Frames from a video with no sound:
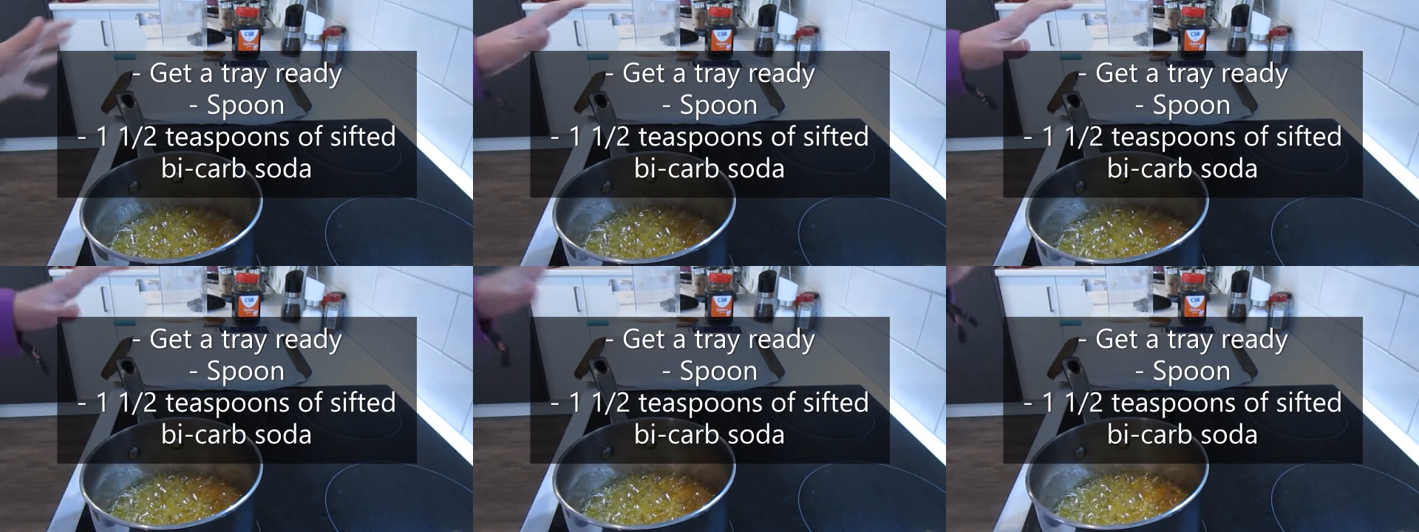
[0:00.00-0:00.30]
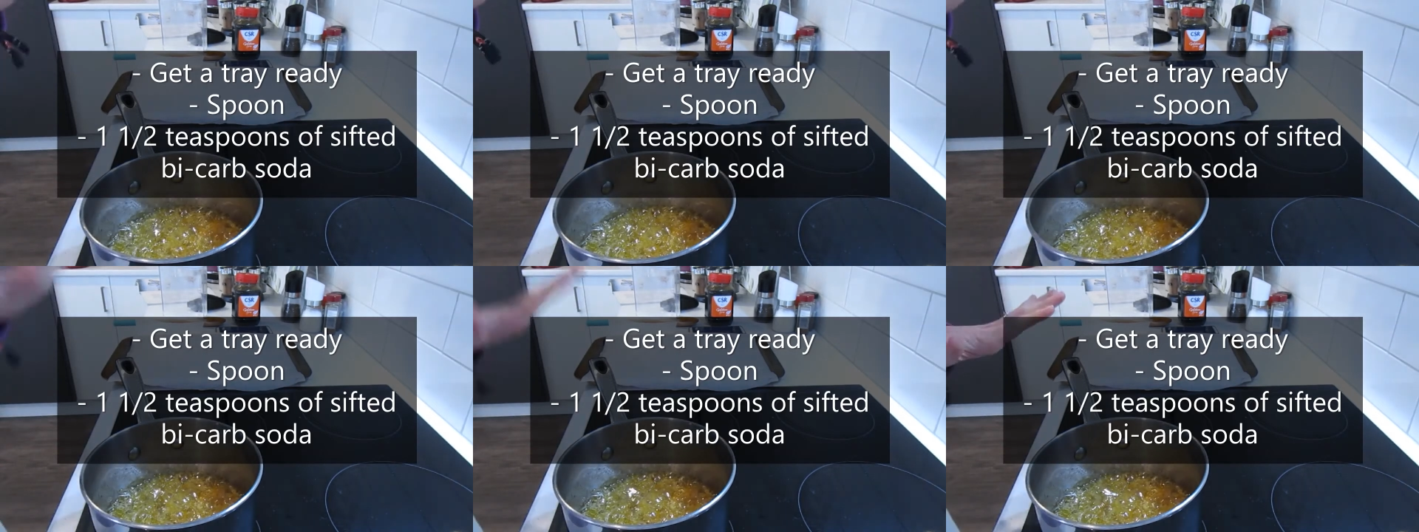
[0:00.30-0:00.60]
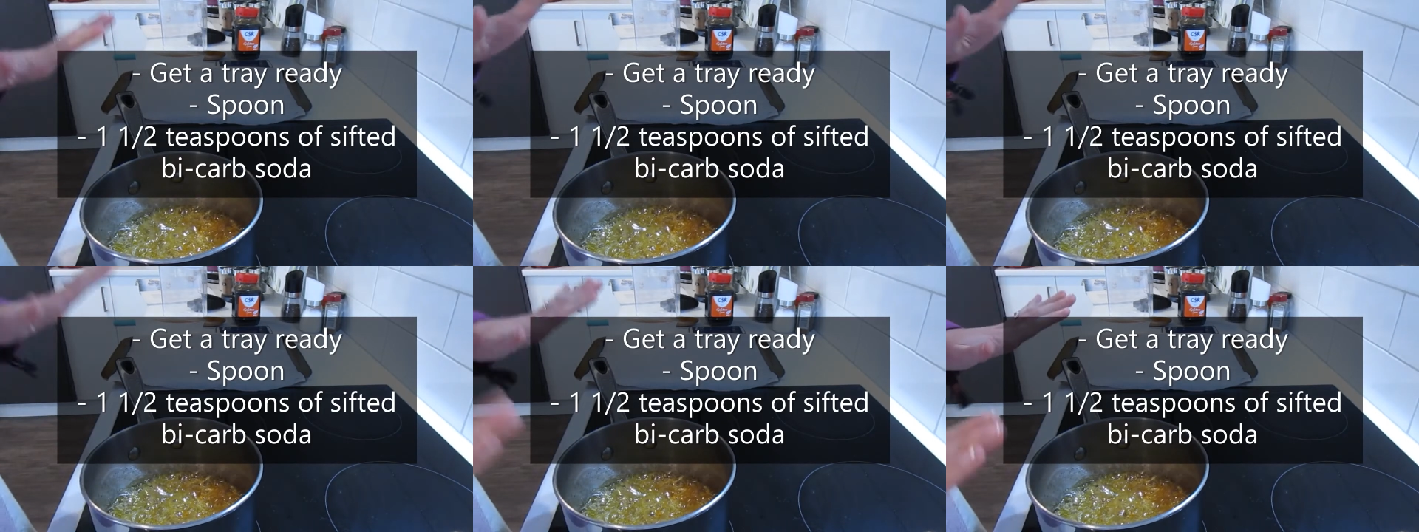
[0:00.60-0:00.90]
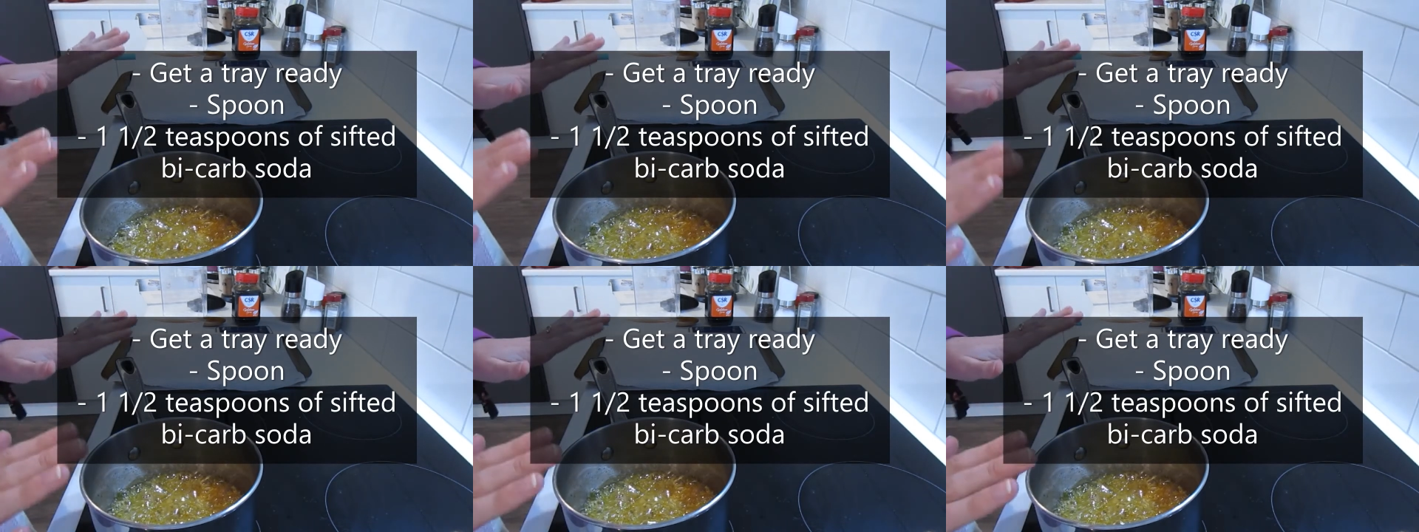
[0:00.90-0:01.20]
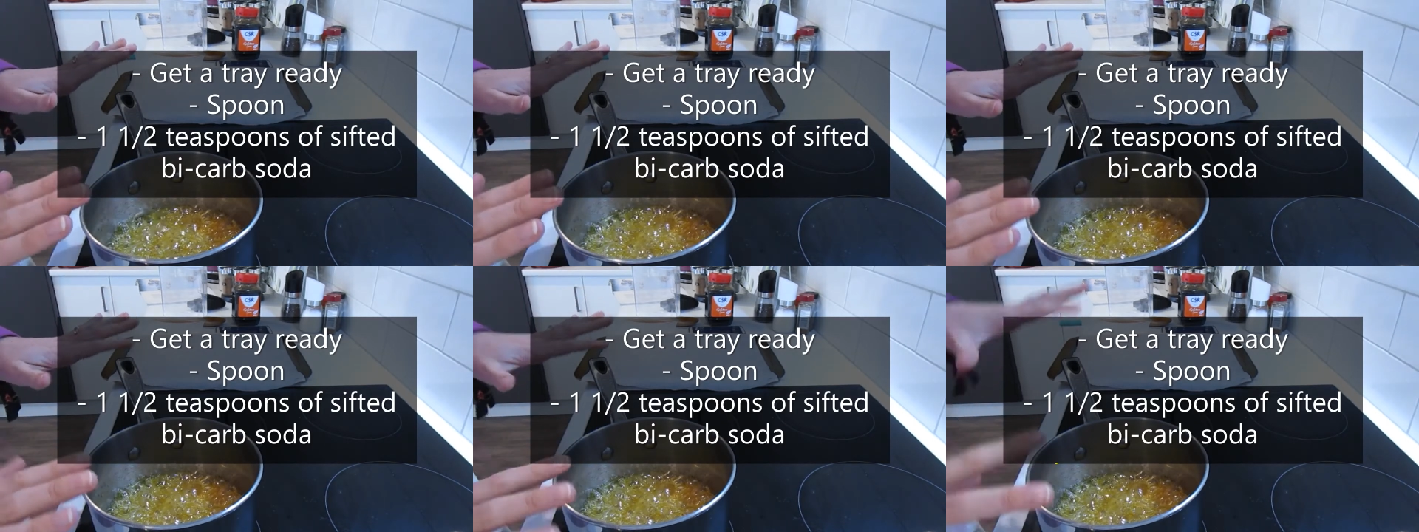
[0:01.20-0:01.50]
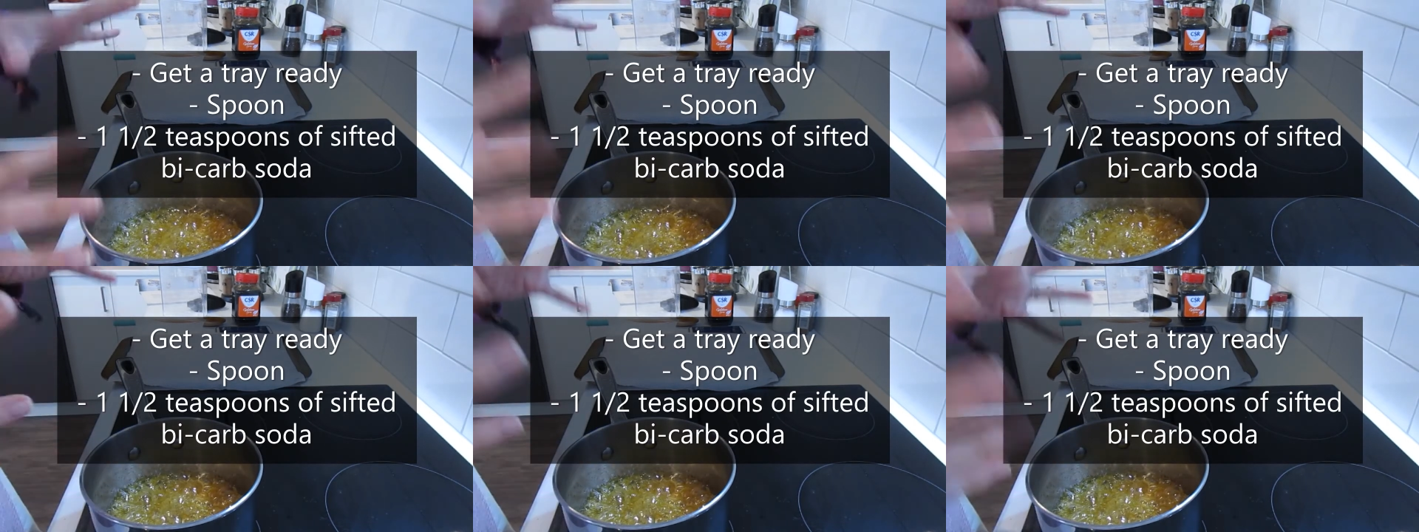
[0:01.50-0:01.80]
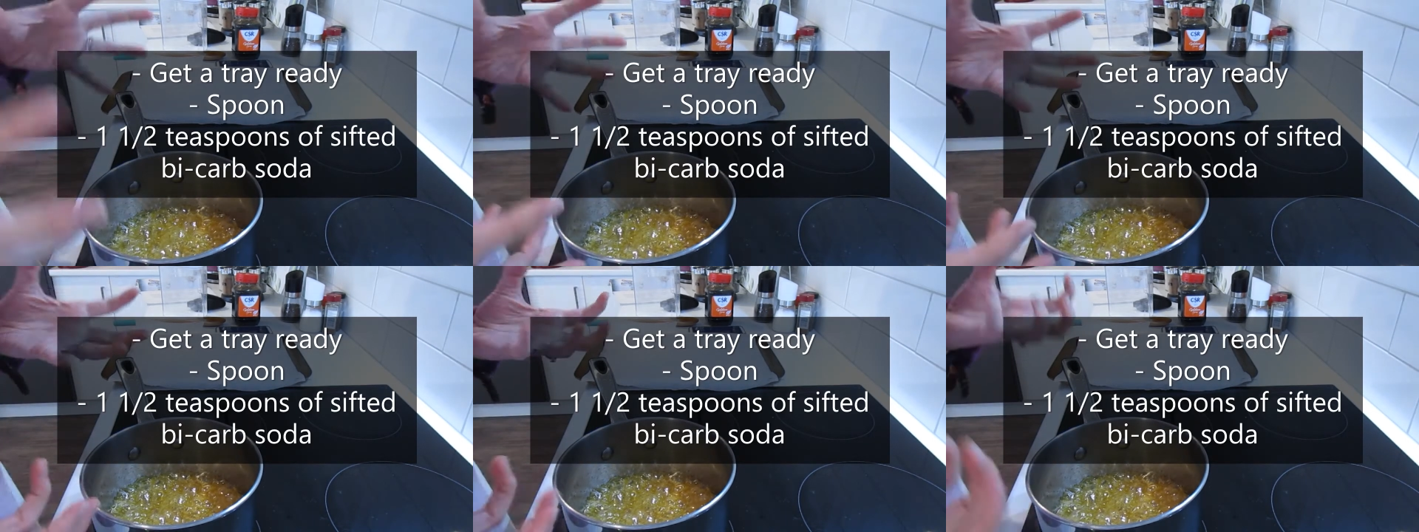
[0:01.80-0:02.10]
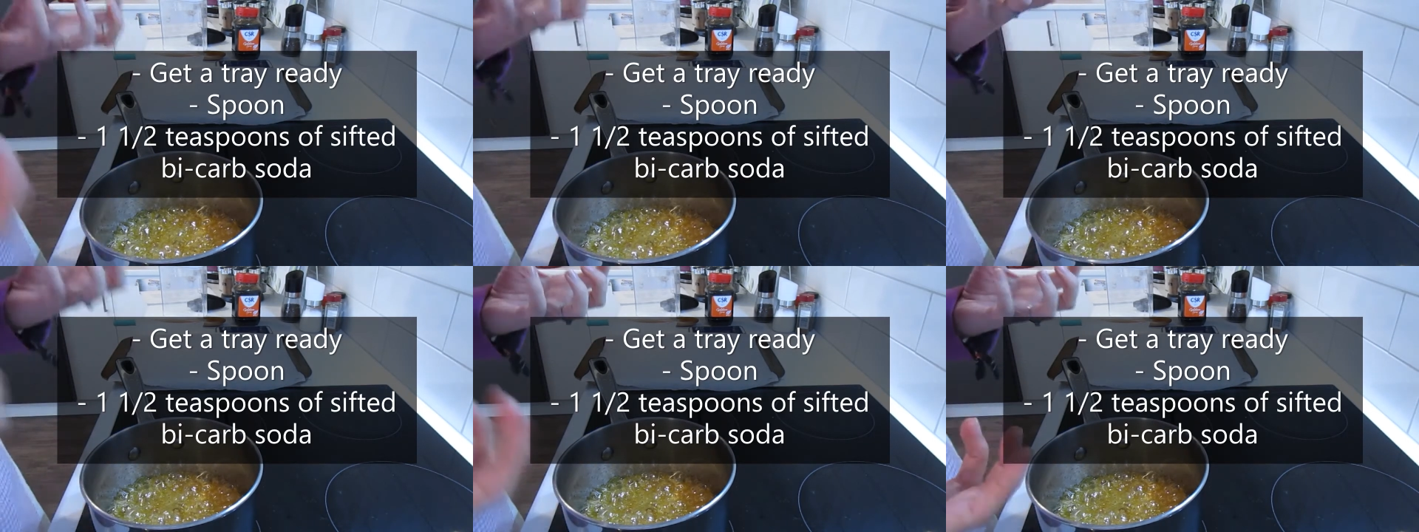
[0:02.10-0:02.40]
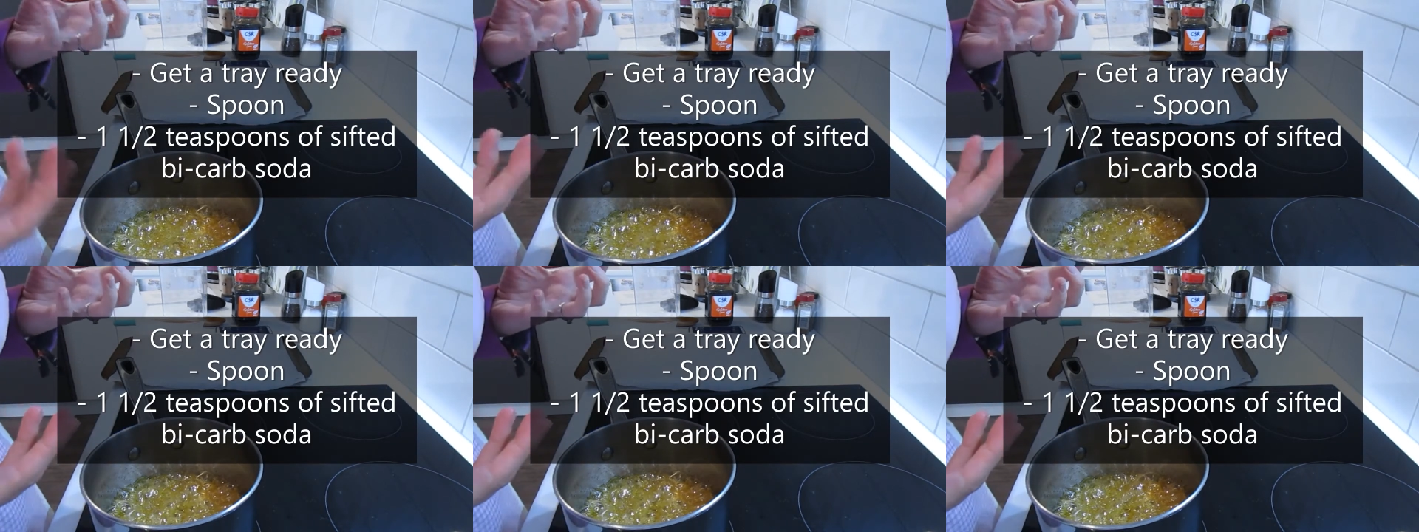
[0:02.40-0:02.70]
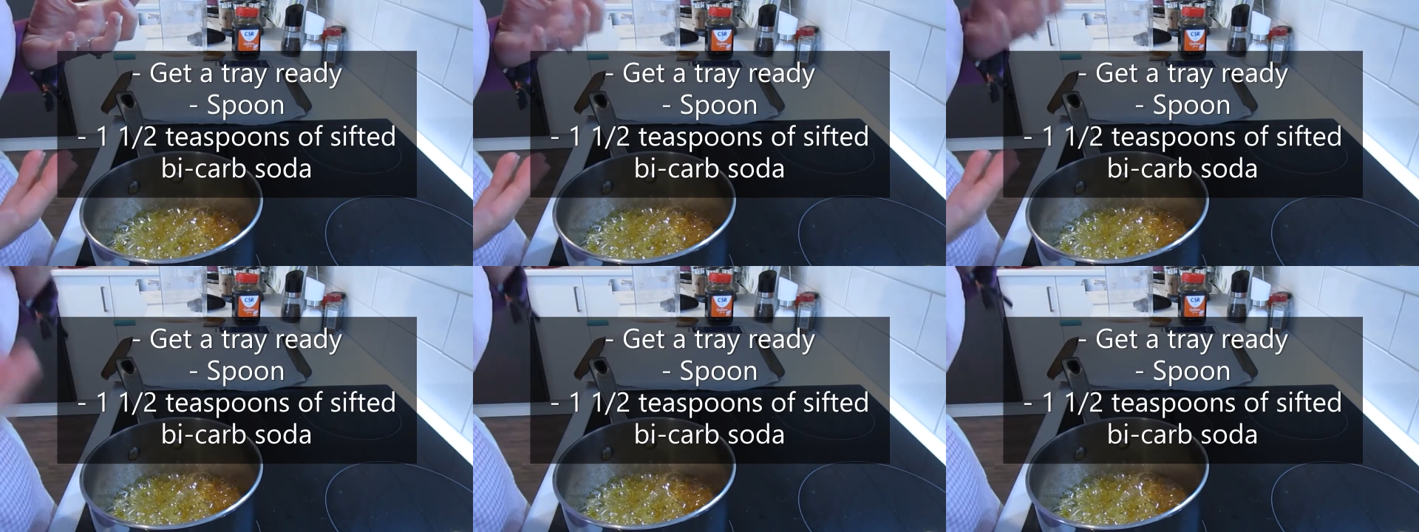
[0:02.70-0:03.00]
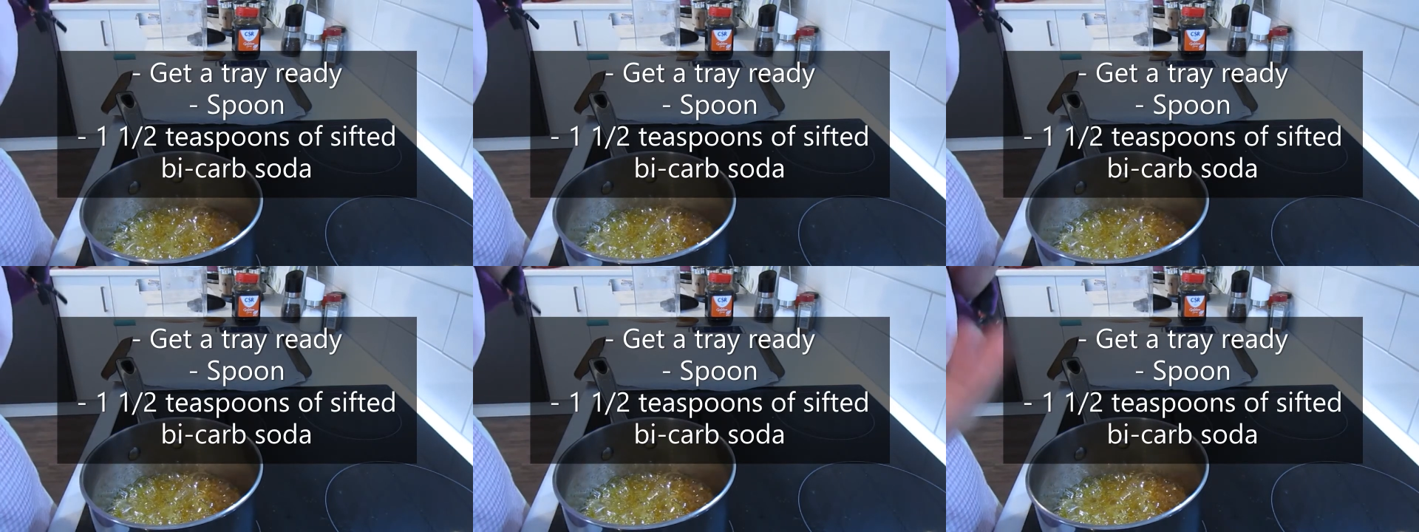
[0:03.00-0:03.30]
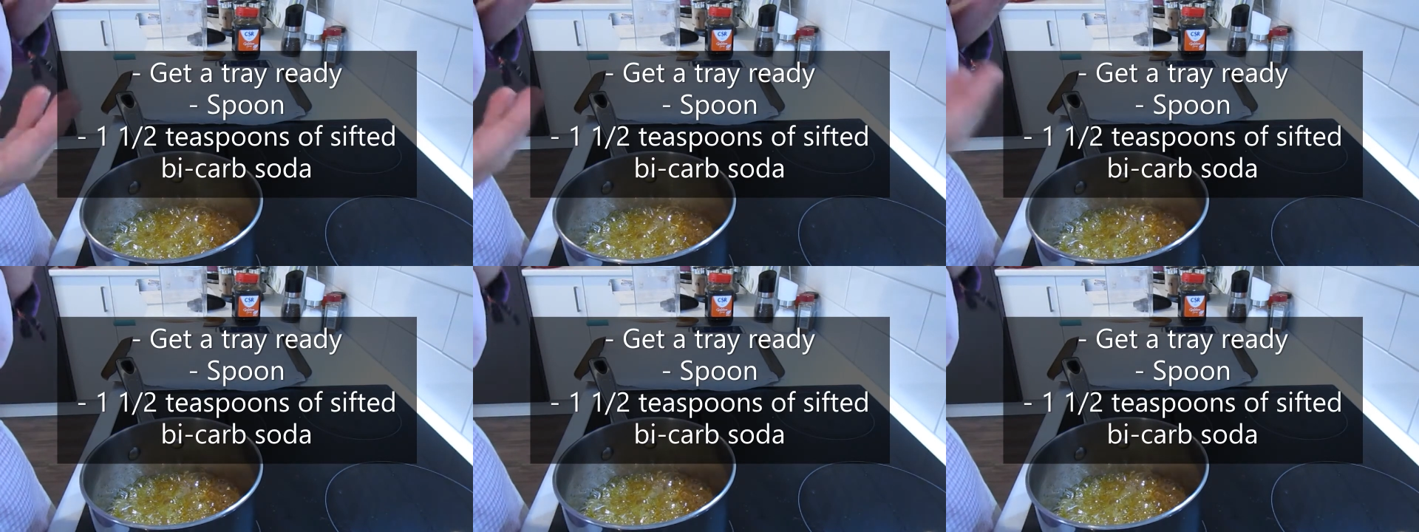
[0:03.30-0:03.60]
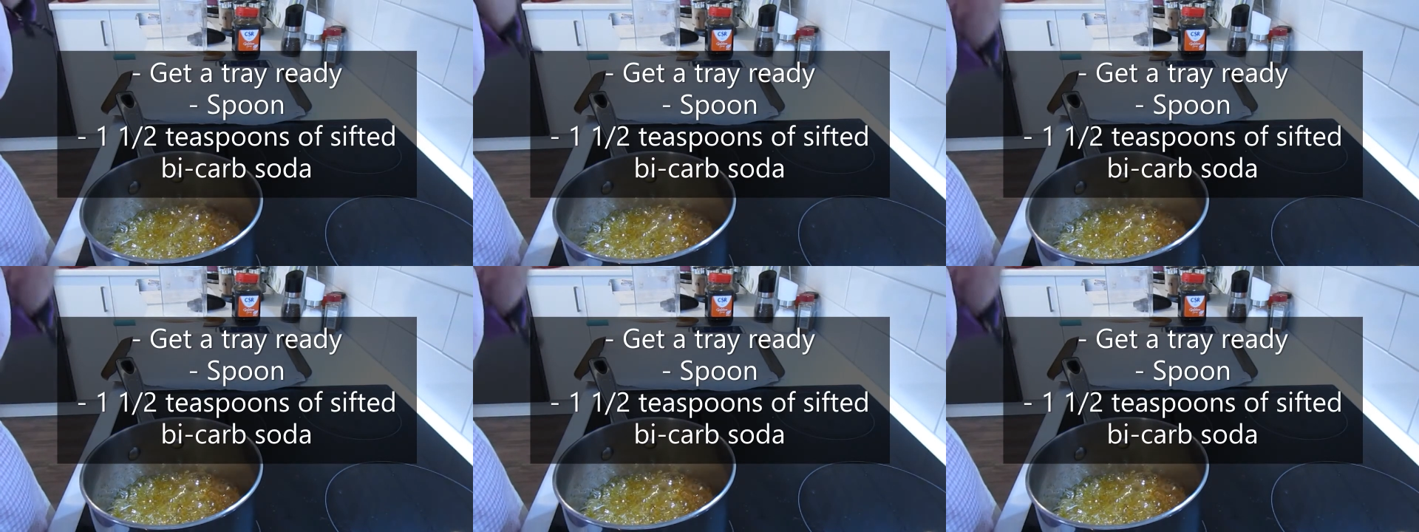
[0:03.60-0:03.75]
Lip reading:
(no speaker visible)